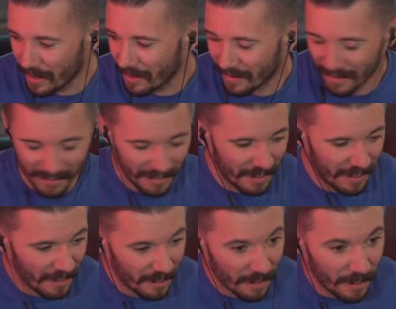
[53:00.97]
again.
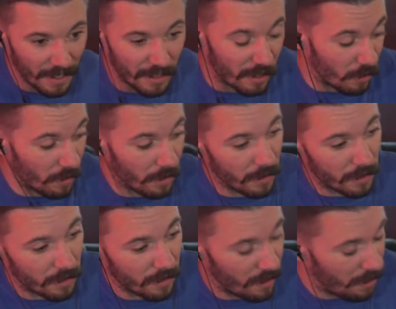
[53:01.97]
It's
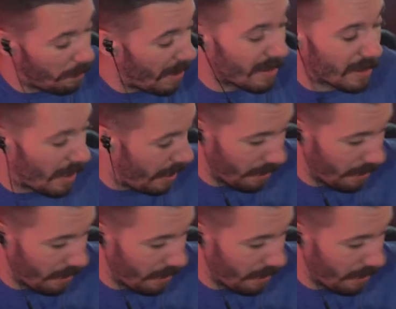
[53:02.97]
the best